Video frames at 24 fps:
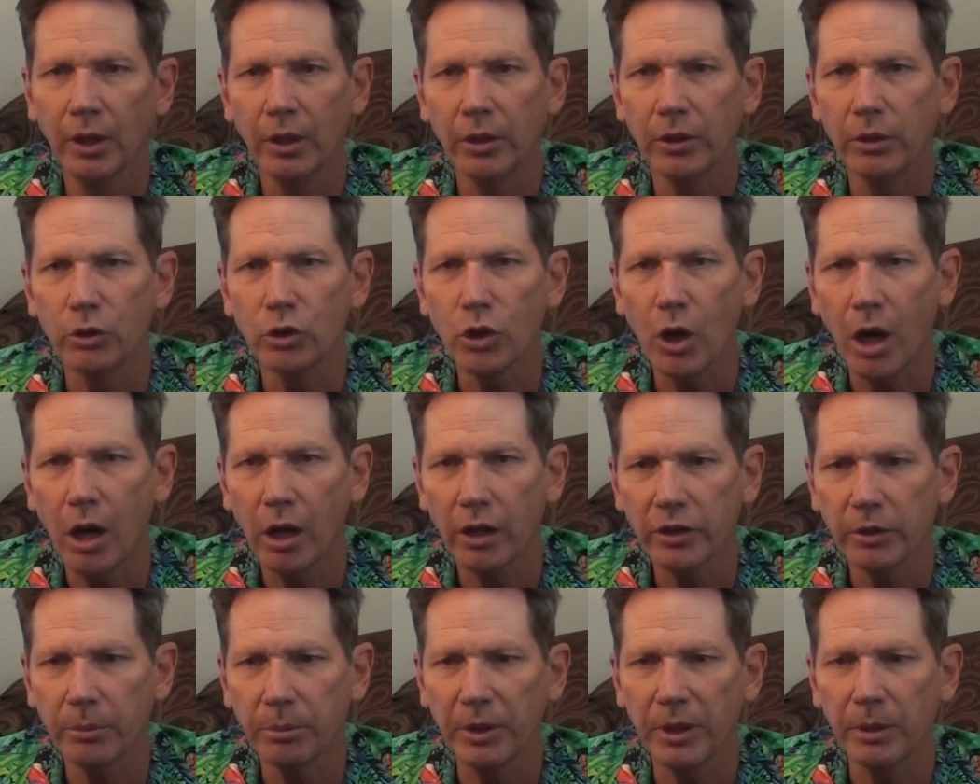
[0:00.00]
You
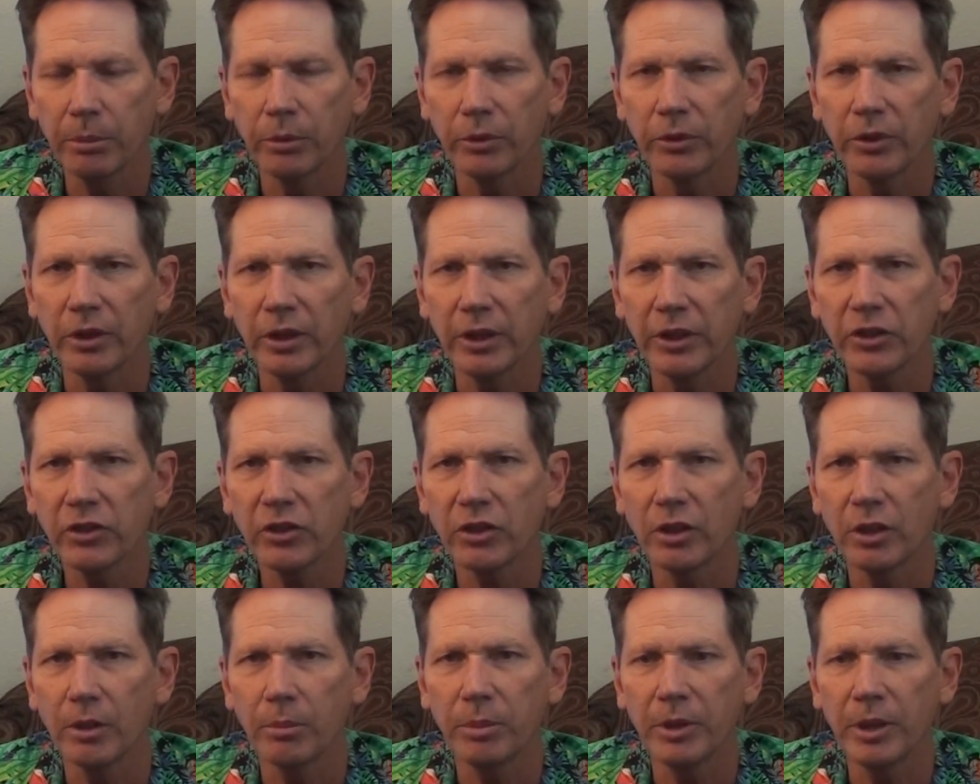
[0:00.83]
talk to people, you
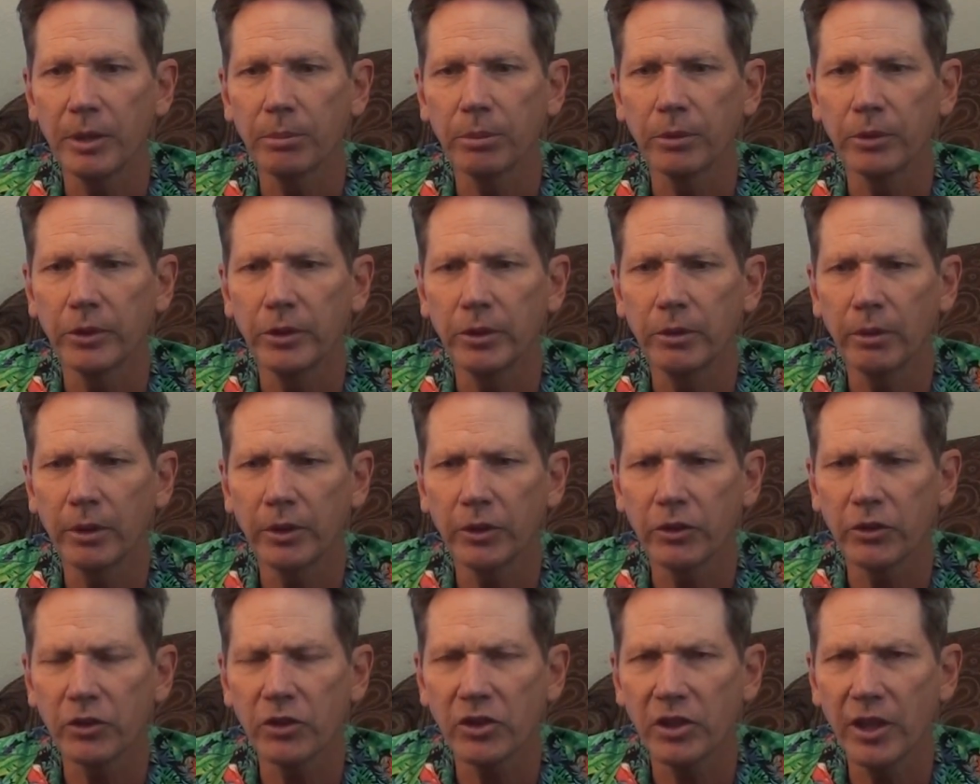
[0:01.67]
listen to people, you
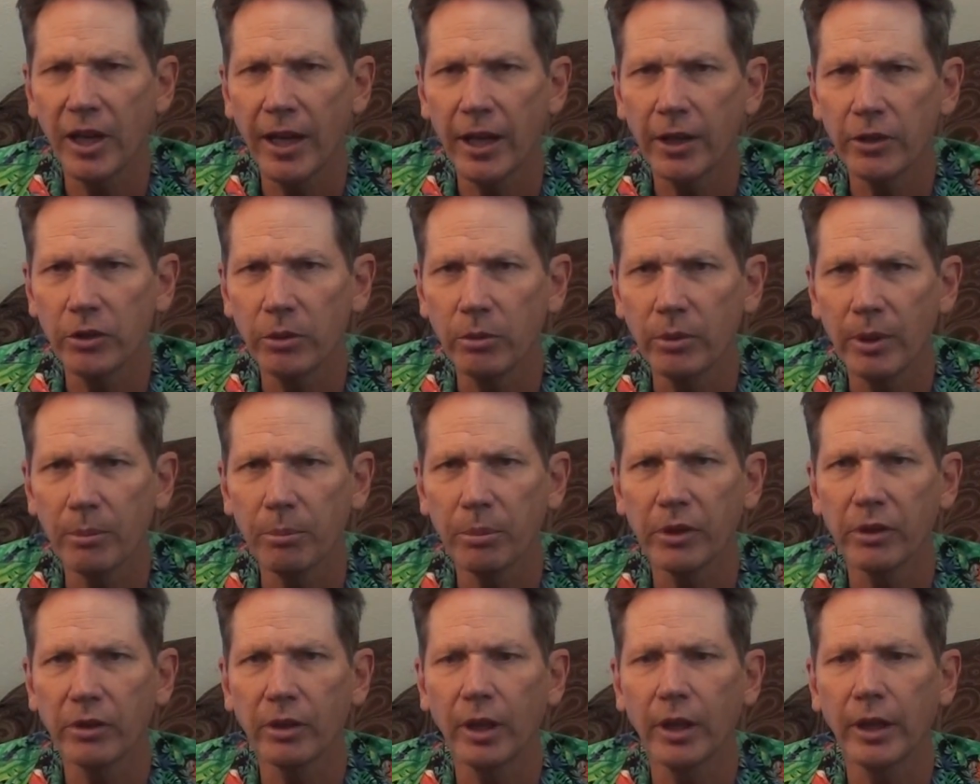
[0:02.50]
understand, you
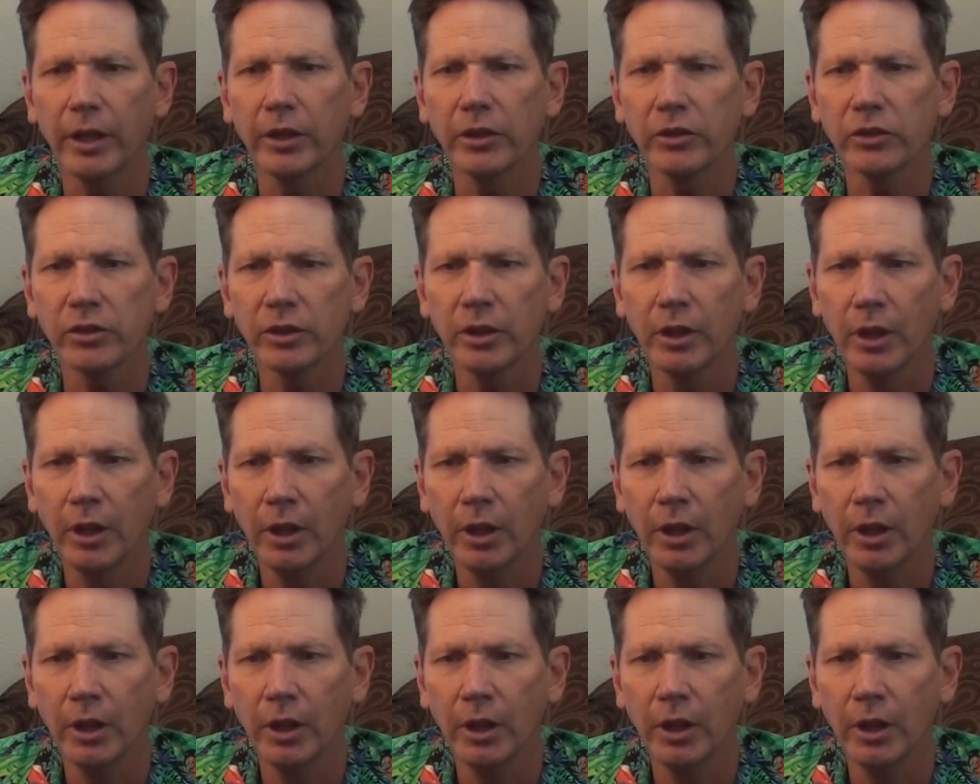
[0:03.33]
empathize.